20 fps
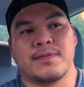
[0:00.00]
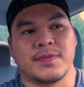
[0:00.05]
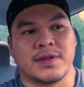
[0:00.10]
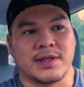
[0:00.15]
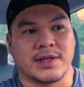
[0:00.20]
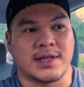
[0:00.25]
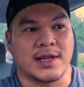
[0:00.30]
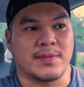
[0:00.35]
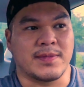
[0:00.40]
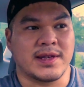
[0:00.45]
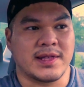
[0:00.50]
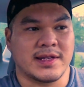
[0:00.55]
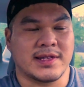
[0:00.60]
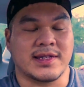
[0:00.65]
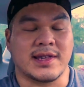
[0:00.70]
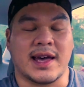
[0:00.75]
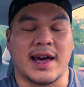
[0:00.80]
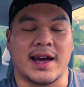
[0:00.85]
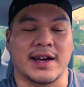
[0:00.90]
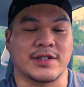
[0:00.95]

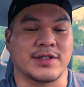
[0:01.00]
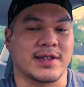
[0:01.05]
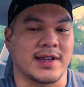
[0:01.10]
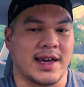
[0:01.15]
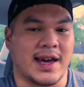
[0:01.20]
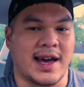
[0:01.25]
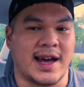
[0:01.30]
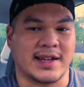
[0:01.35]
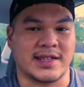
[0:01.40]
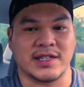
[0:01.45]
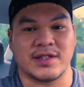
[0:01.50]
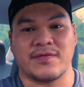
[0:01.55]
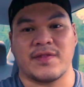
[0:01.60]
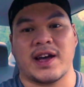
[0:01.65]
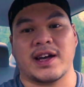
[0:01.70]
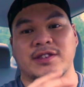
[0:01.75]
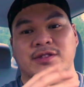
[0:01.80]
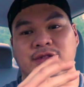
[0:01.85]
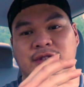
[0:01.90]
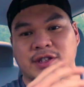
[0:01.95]
stimulants actually act as
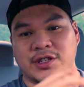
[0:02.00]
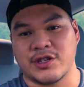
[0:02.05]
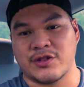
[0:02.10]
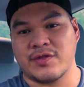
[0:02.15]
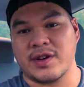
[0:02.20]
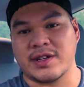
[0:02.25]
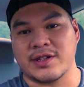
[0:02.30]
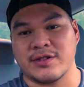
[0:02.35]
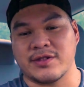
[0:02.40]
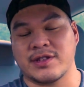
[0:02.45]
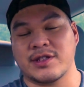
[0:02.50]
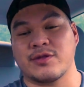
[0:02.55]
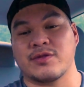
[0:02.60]
vasoconstrictors,